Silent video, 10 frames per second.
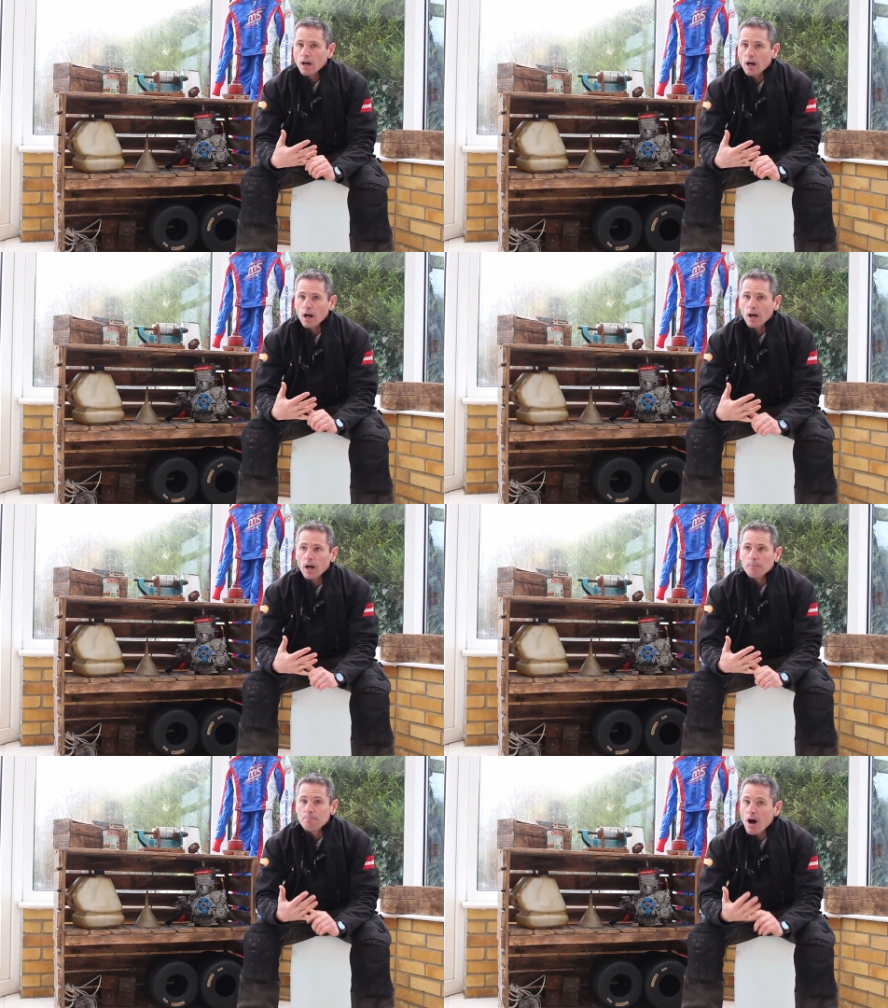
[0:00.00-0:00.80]

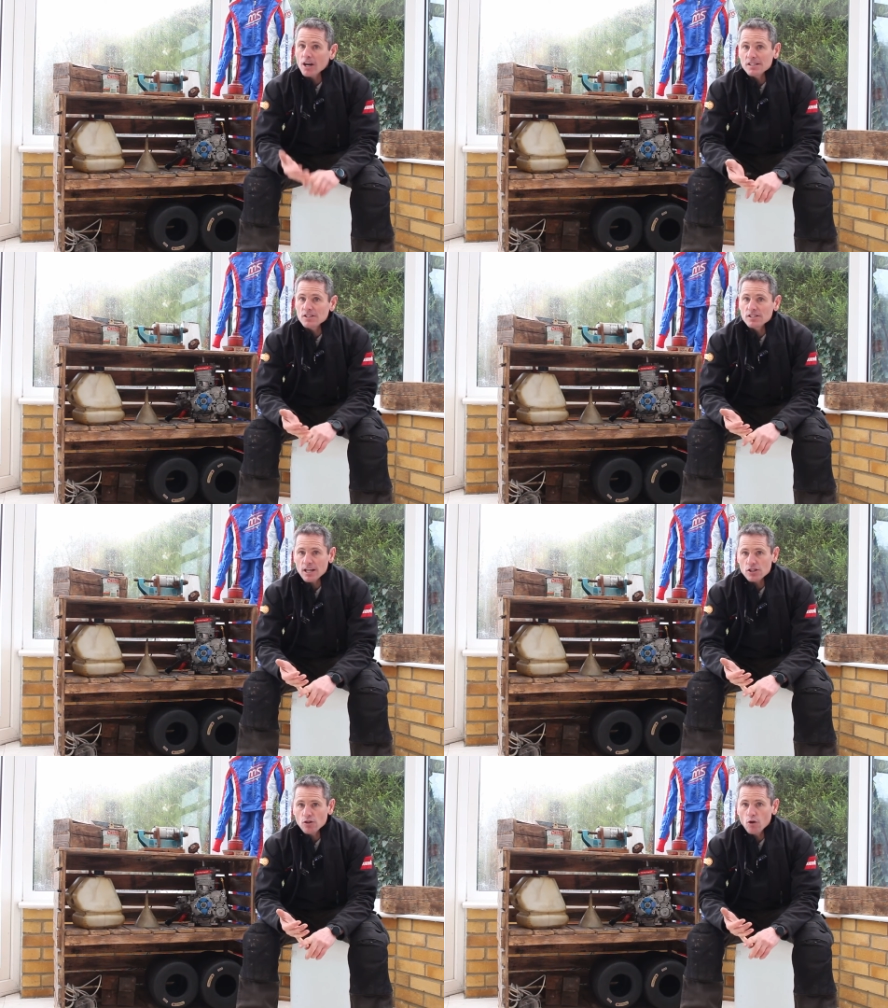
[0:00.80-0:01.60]
Barker's
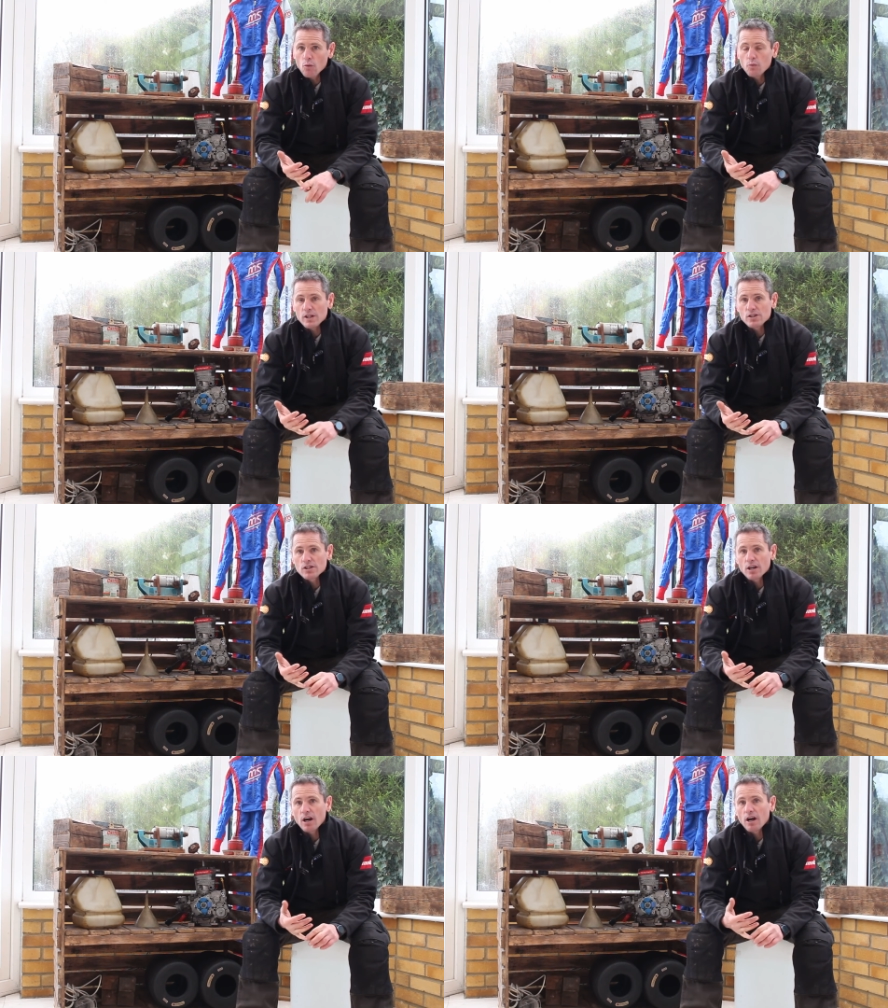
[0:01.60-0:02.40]
International,
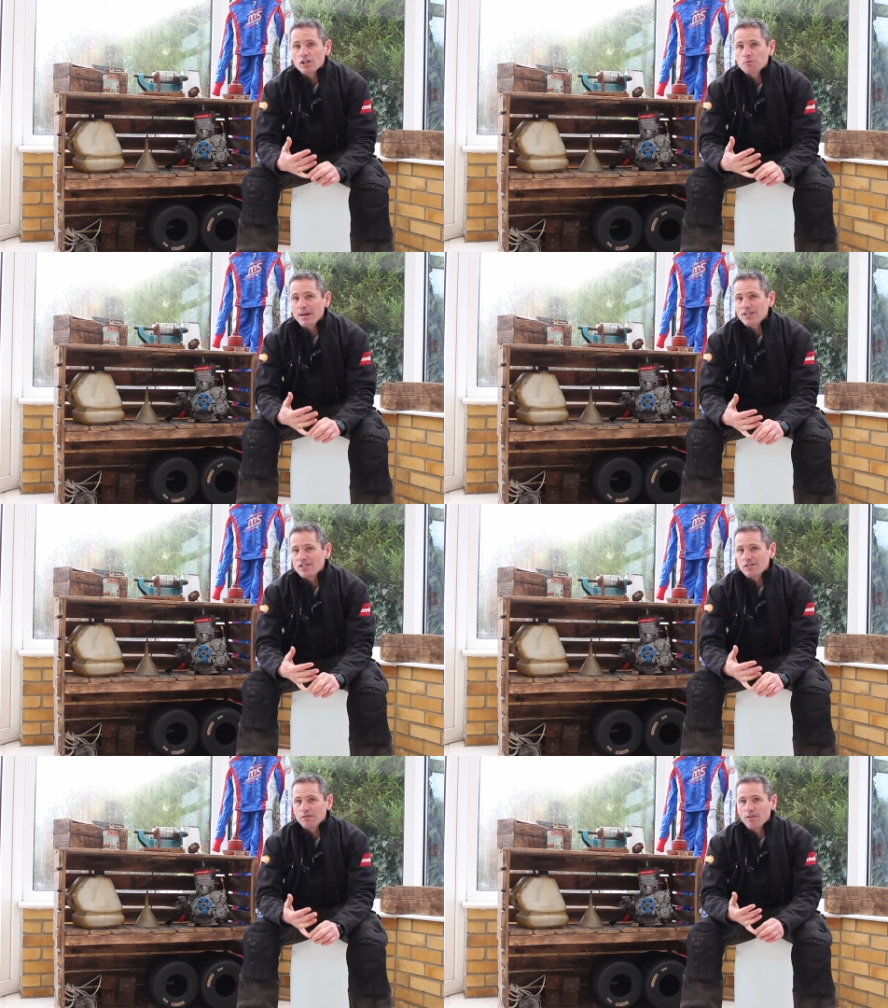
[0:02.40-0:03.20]
which are a
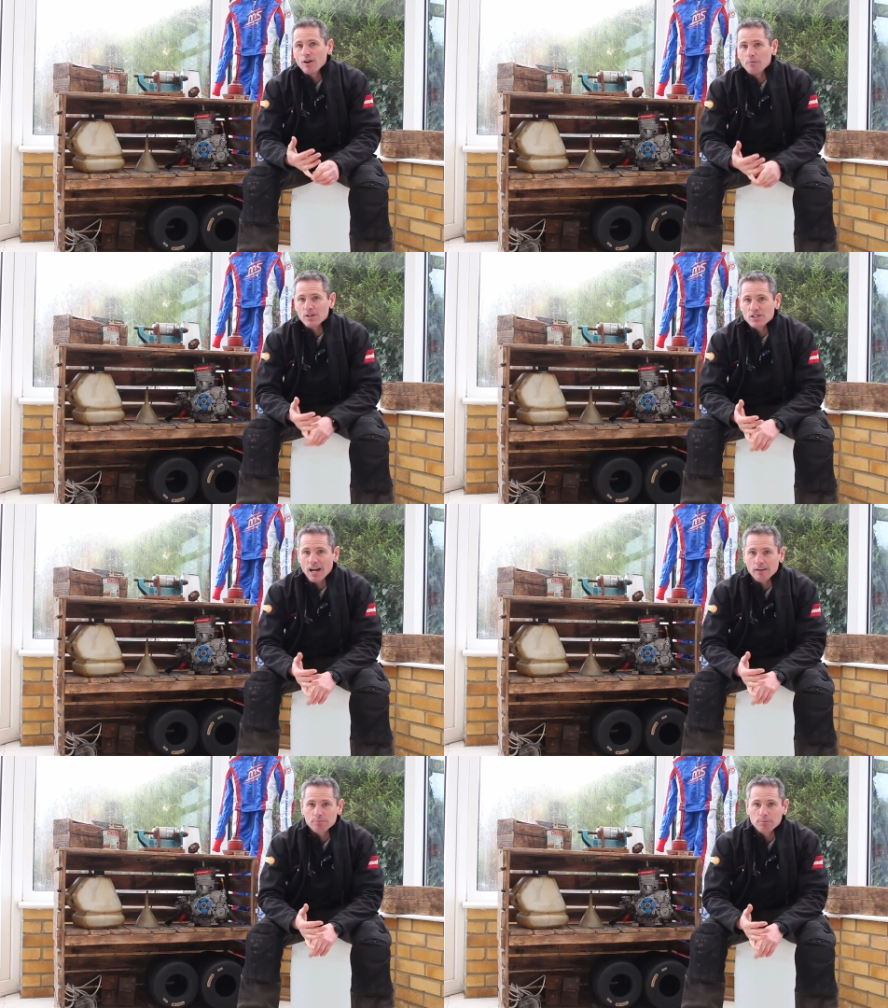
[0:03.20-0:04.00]
specialist firm which
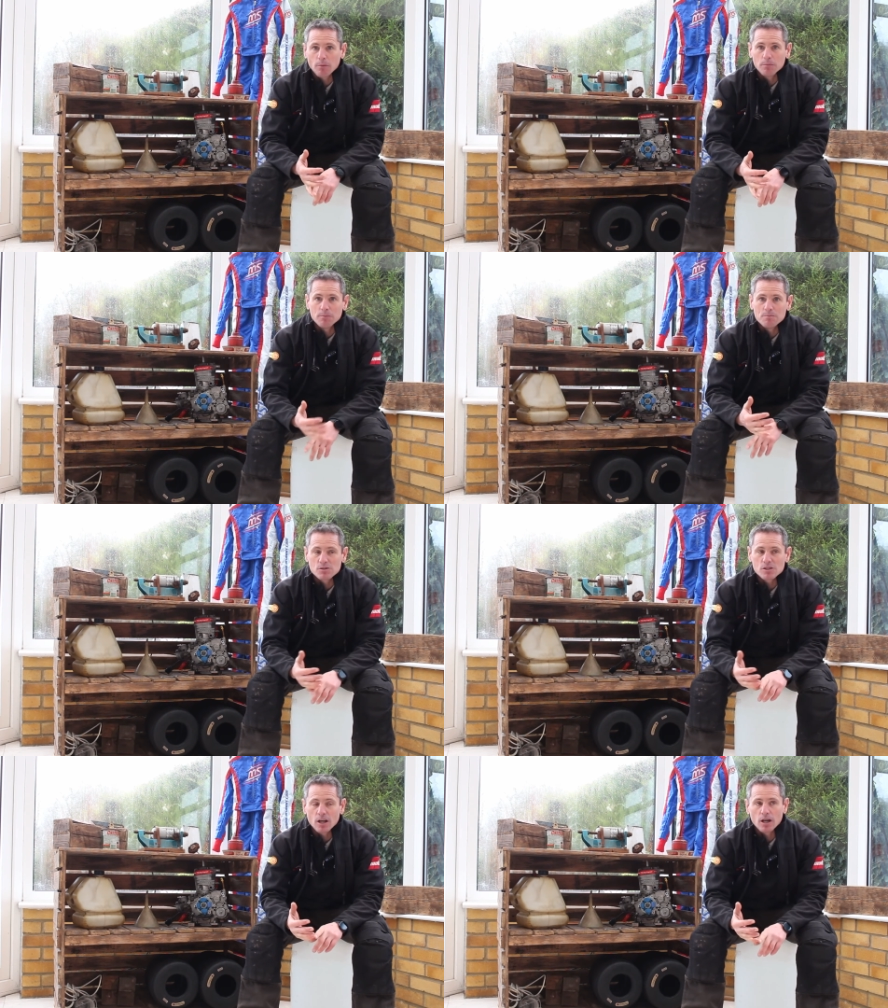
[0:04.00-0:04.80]
have
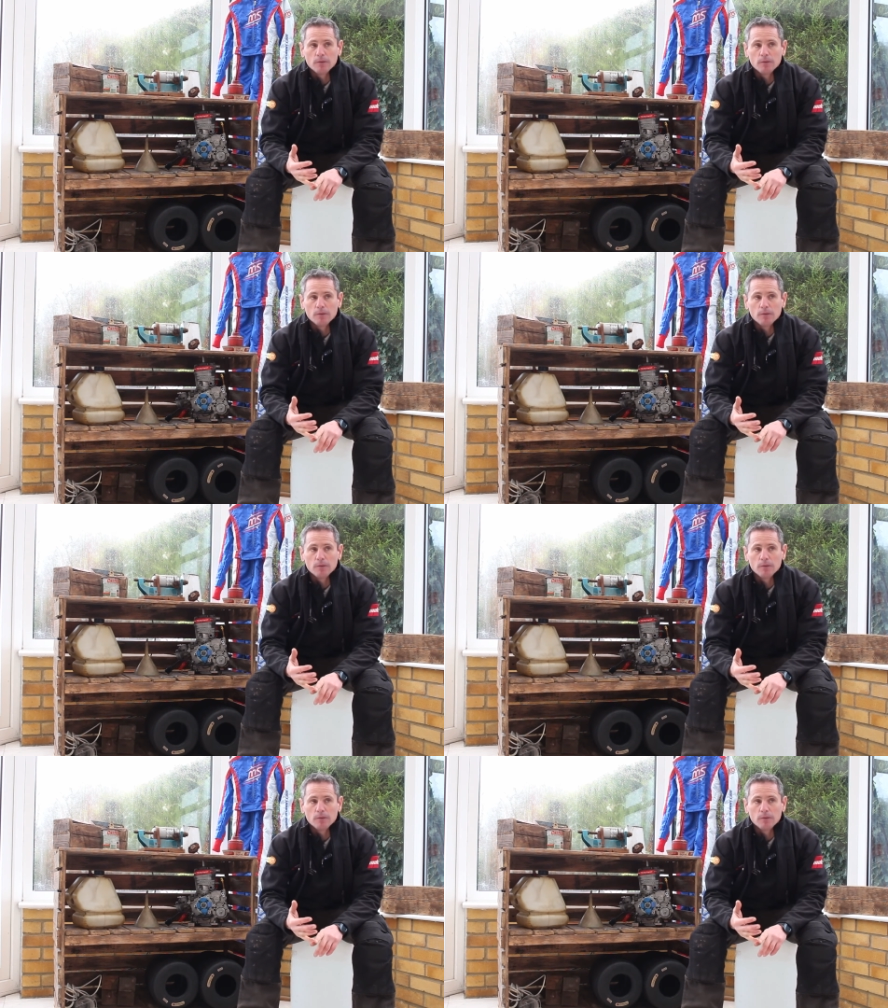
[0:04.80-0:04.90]
problems